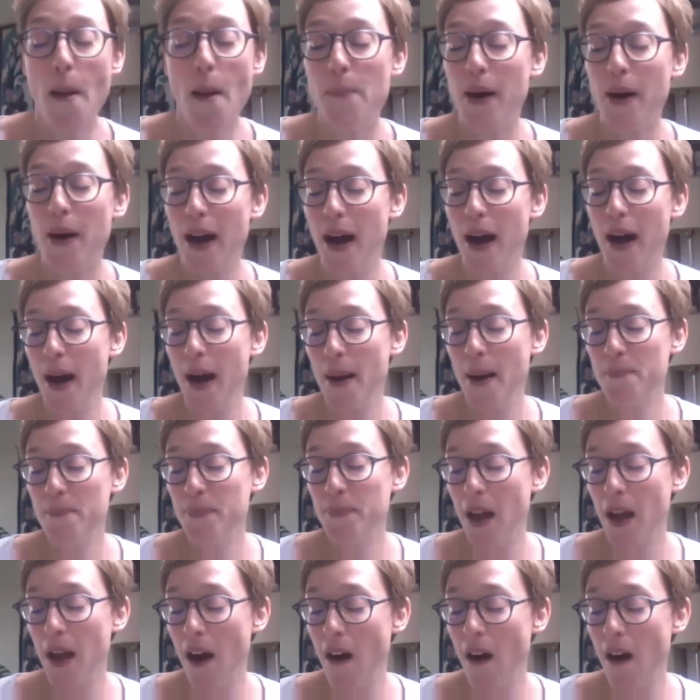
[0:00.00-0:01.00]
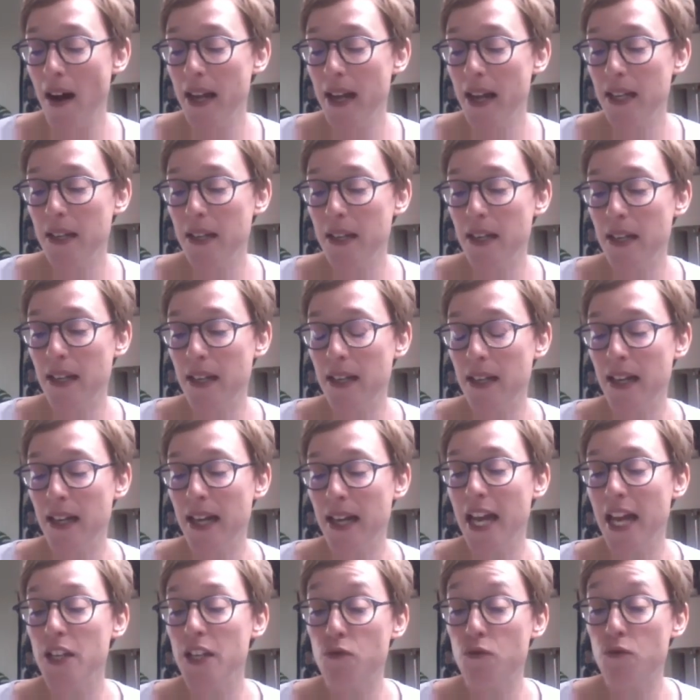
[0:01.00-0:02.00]
But
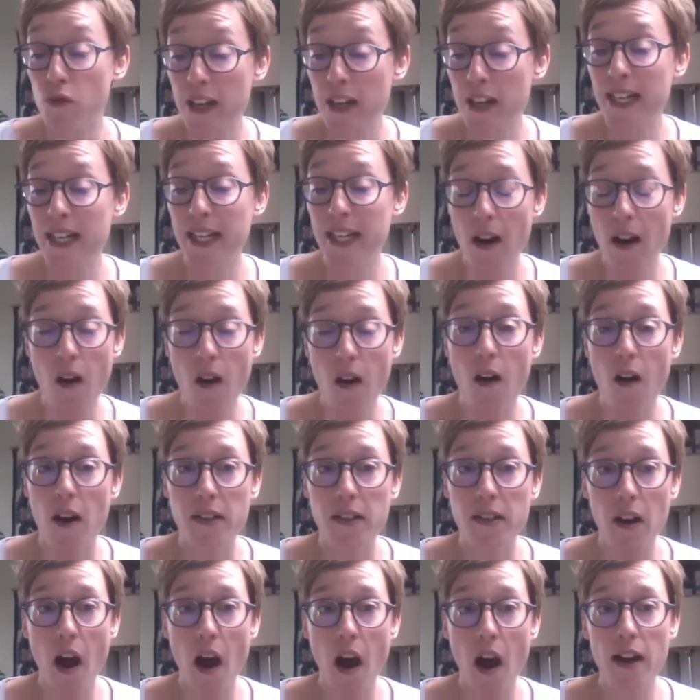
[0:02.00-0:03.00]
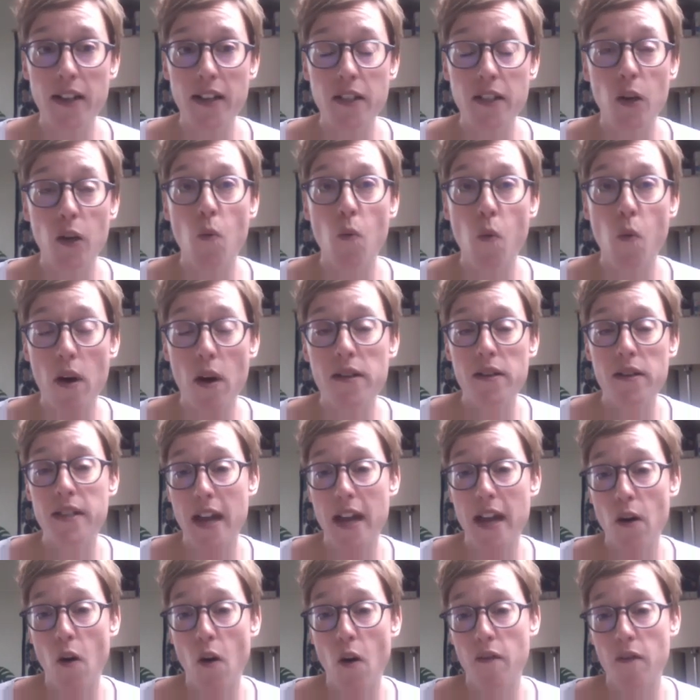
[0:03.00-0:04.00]
it's really hard. Like, I took one
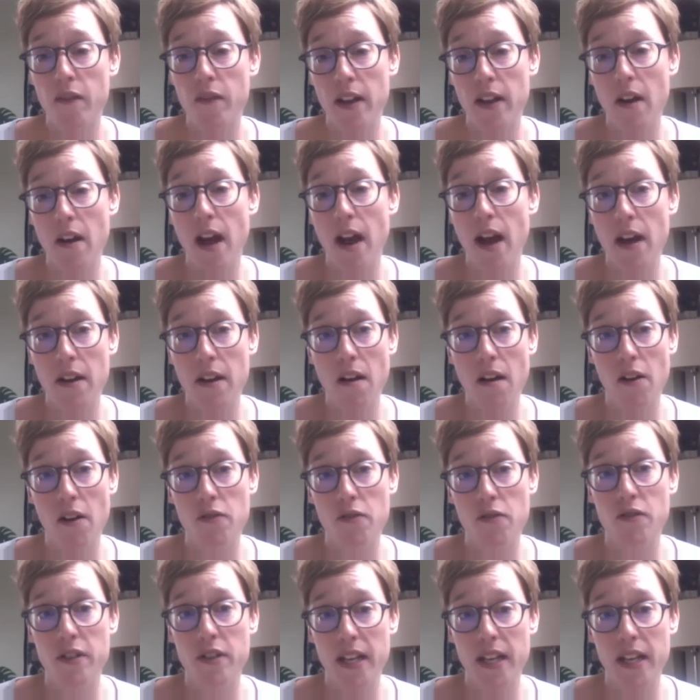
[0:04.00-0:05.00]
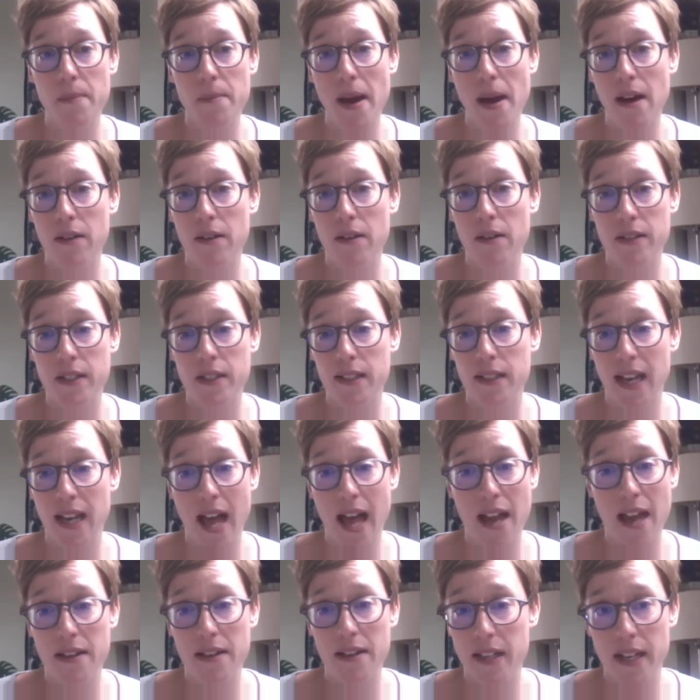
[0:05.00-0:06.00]
off and I had 100 emails just
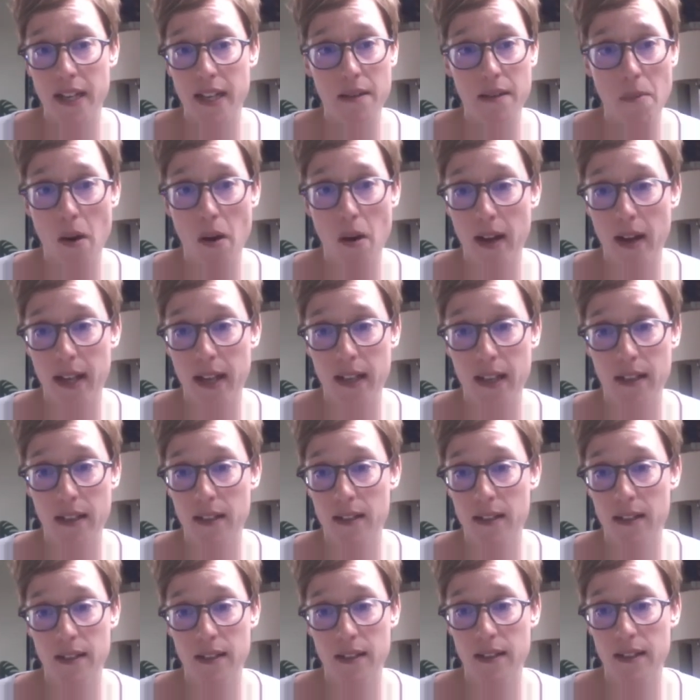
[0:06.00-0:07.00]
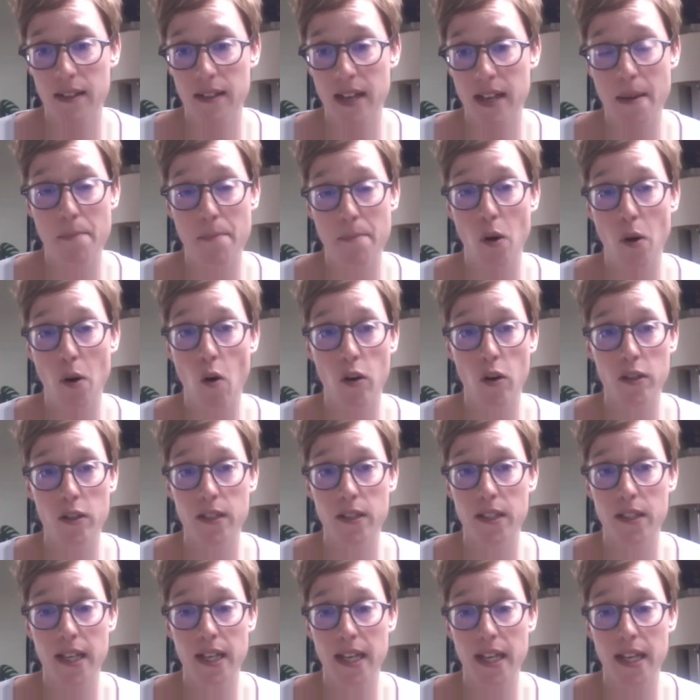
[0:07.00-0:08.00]
land in my
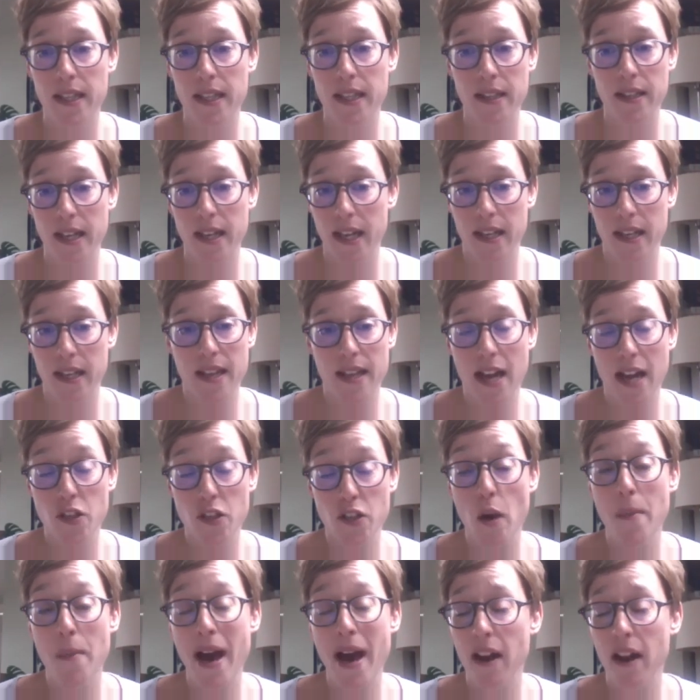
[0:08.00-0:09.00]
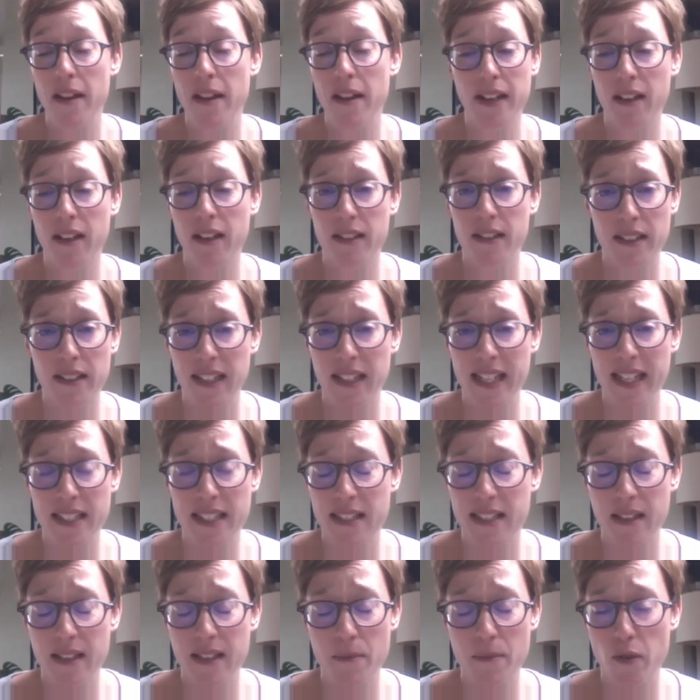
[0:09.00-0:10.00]
inbox in that time, and I think I
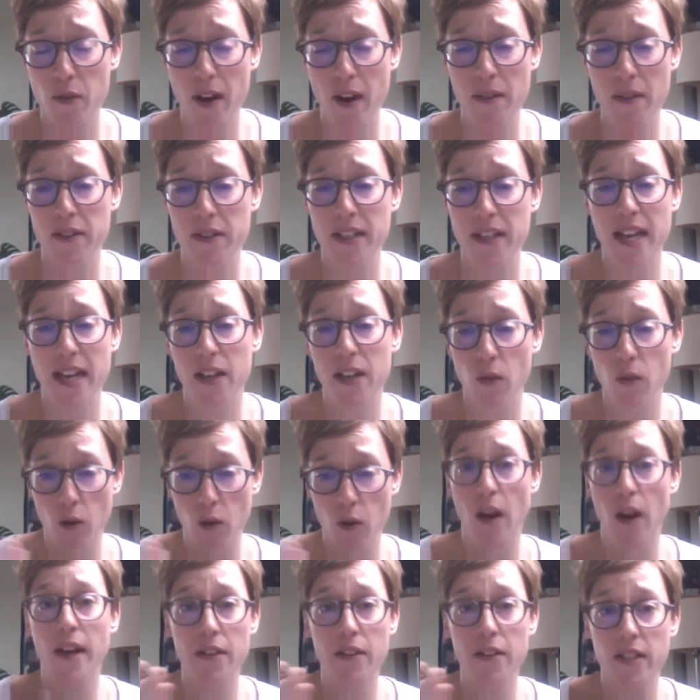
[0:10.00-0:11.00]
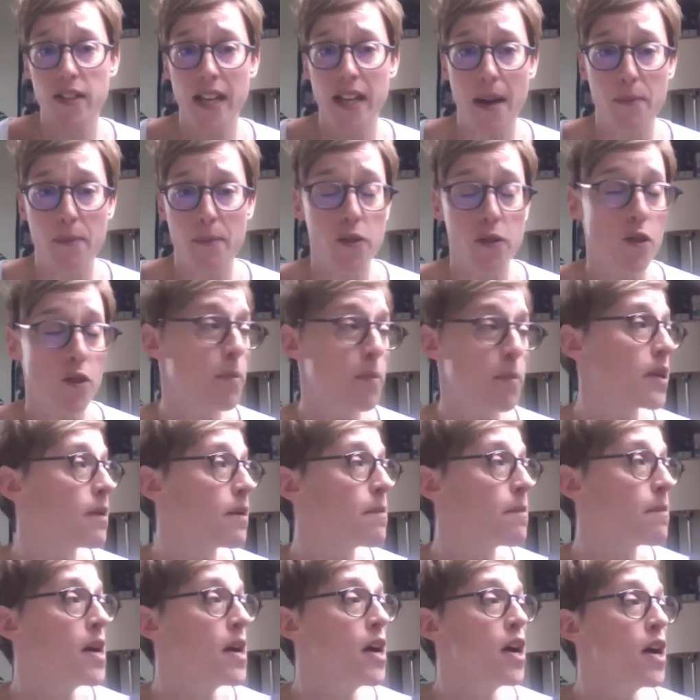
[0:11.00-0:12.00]
deleted some throughout the day, or like just kept on top of
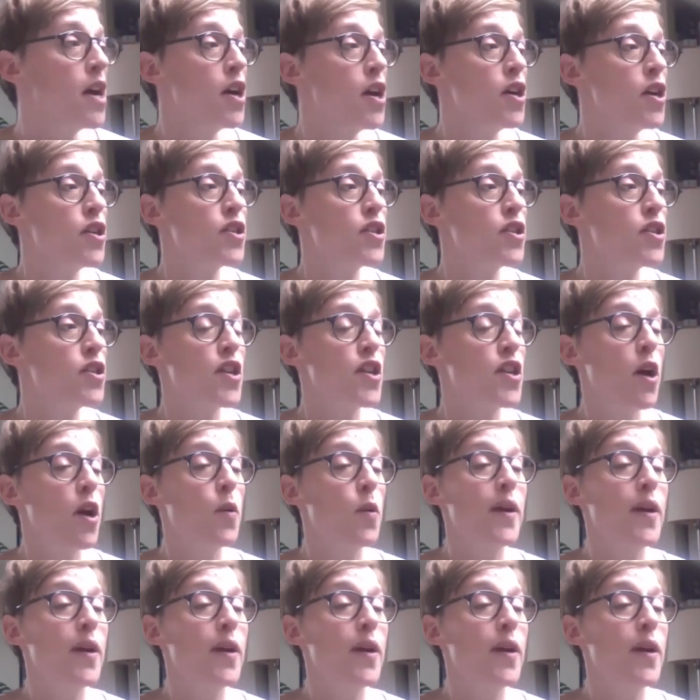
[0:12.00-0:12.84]
them. So